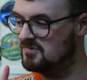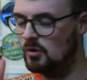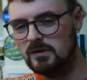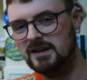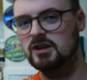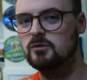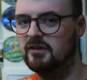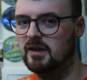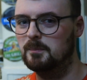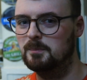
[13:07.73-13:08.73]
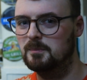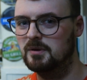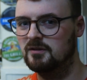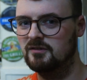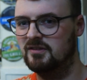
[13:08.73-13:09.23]
don't like using it
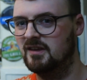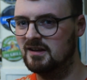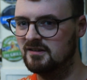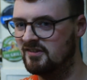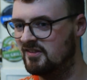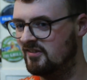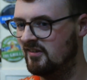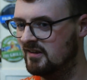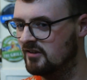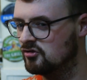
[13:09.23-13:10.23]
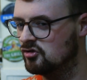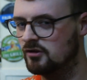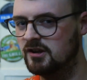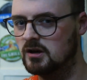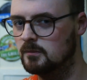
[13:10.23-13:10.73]
because they kind of see it as a
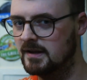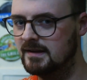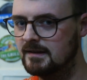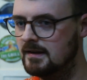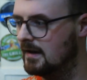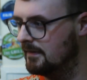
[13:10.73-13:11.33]
Johnny come lately,